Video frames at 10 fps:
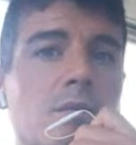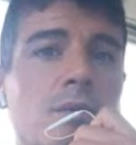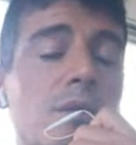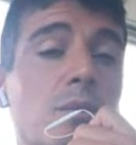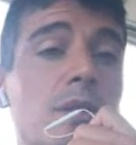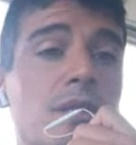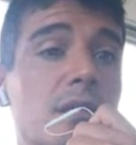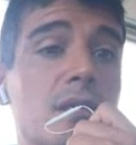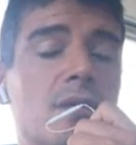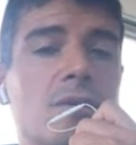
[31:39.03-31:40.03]
with the
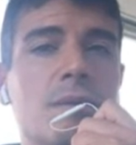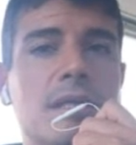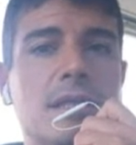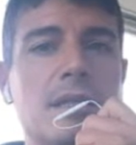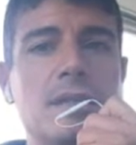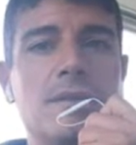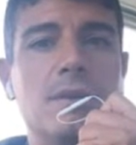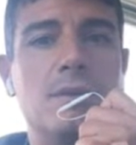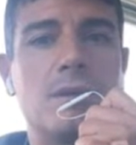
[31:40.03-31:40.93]
CEO, basically,